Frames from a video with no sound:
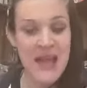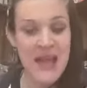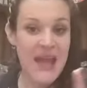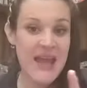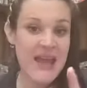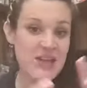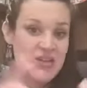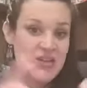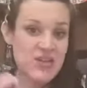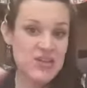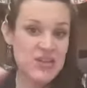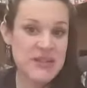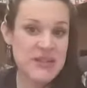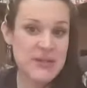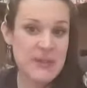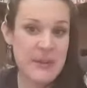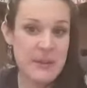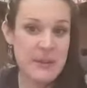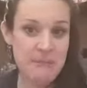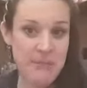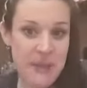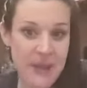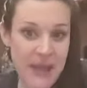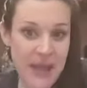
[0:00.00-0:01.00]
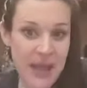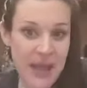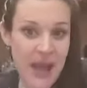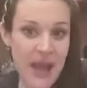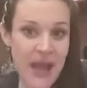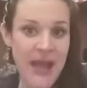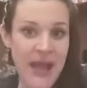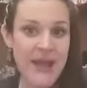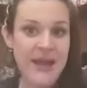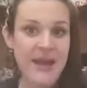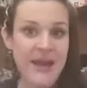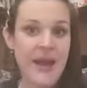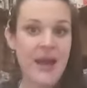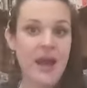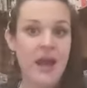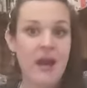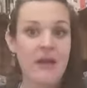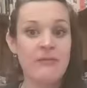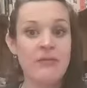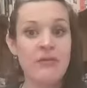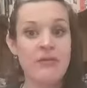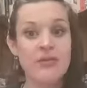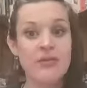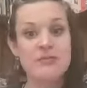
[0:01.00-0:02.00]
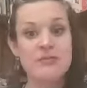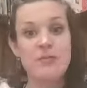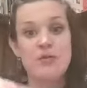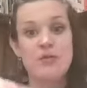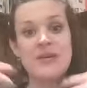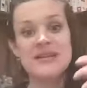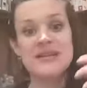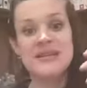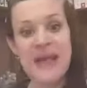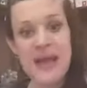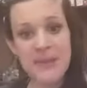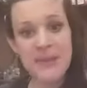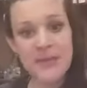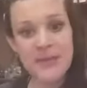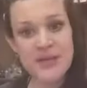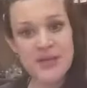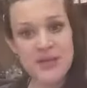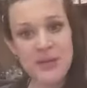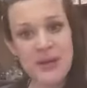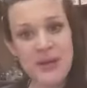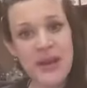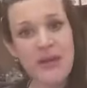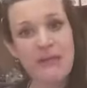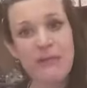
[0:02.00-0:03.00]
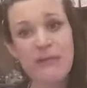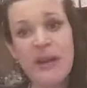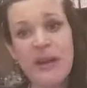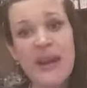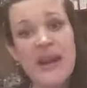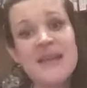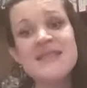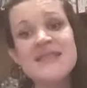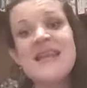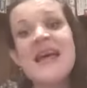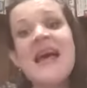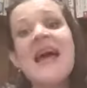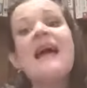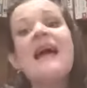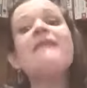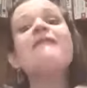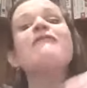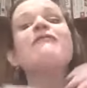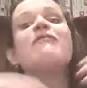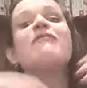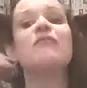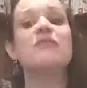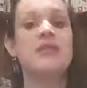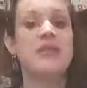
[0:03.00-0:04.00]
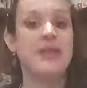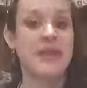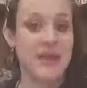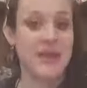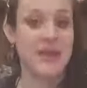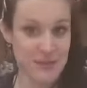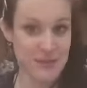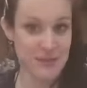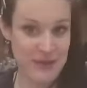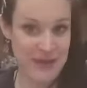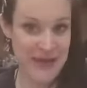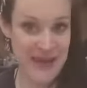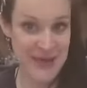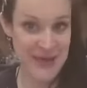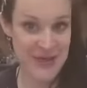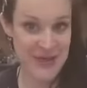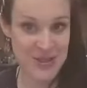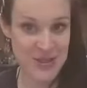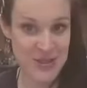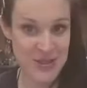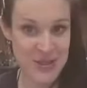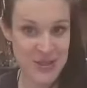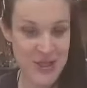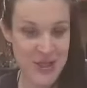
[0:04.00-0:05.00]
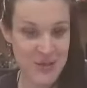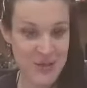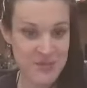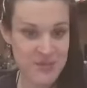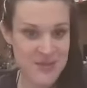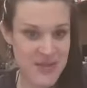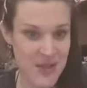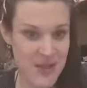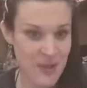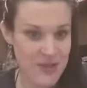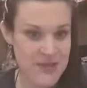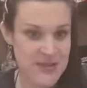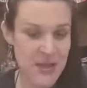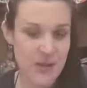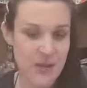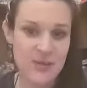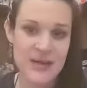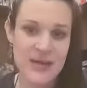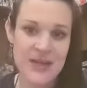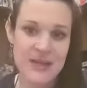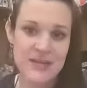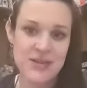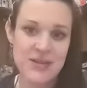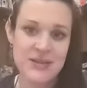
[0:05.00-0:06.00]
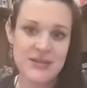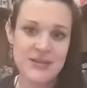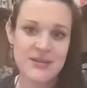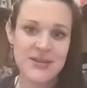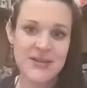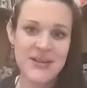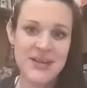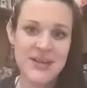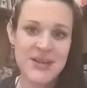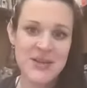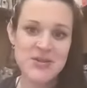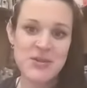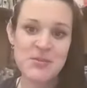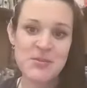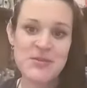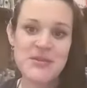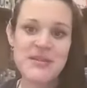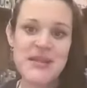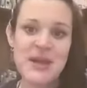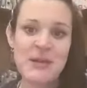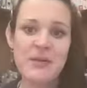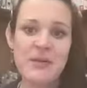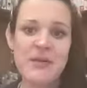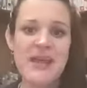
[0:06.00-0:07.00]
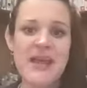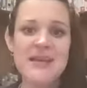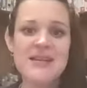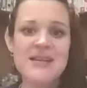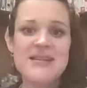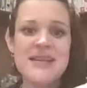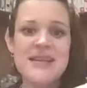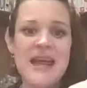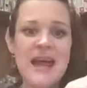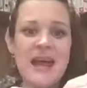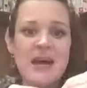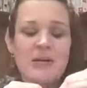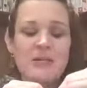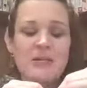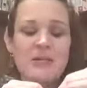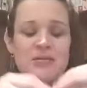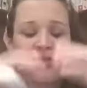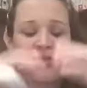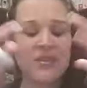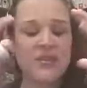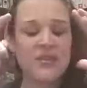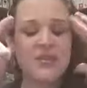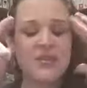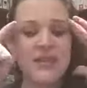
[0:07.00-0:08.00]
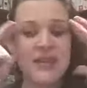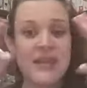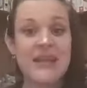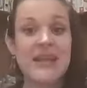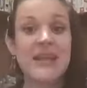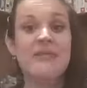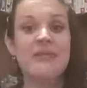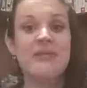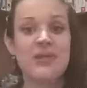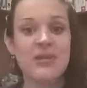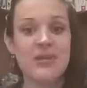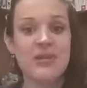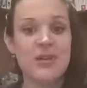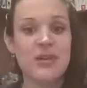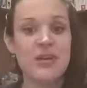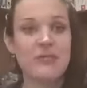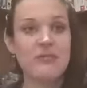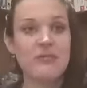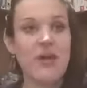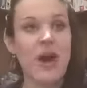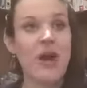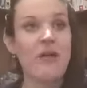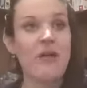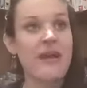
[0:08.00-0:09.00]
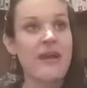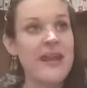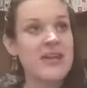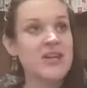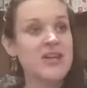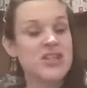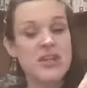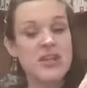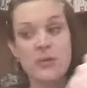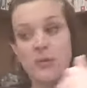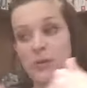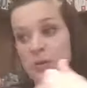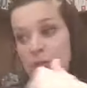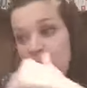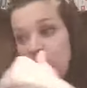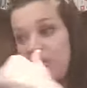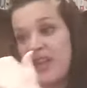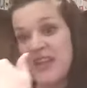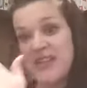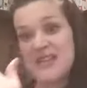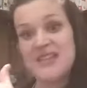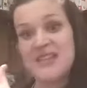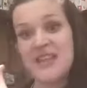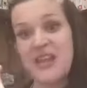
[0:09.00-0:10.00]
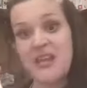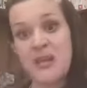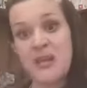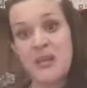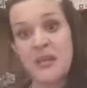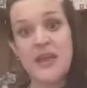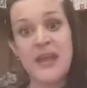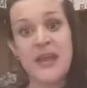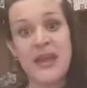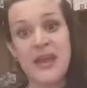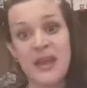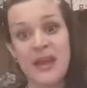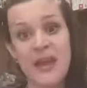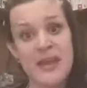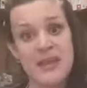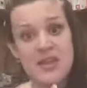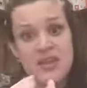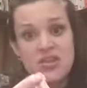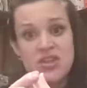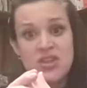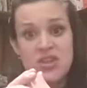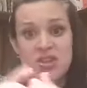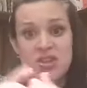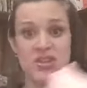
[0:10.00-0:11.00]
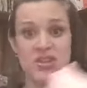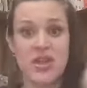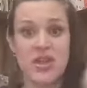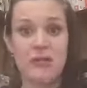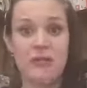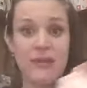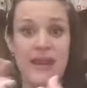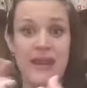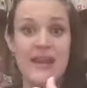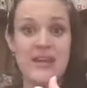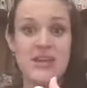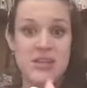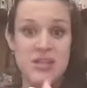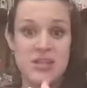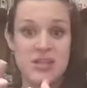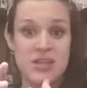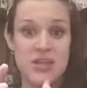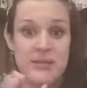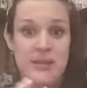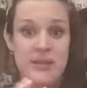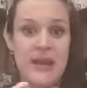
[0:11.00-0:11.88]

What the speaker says: It's just a bit bigger, and I've looked more in depth to it. And I've realized that everything is a relationship. So I don't need to, it's almost like, well, that's now just a given, that our relationship with this other thing is just a relationship.